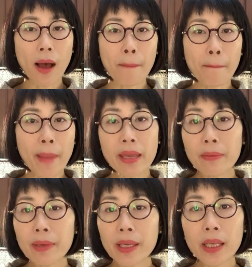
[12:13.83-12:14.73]

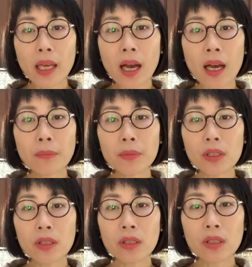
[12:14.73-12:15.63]
maybe i'm
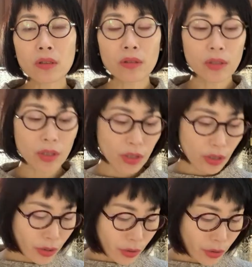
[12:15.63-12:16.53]
just going
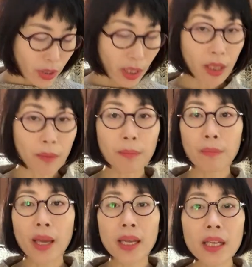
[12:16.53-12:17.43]
to use like a
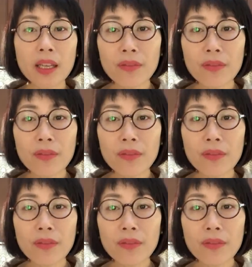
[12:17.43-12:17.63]
many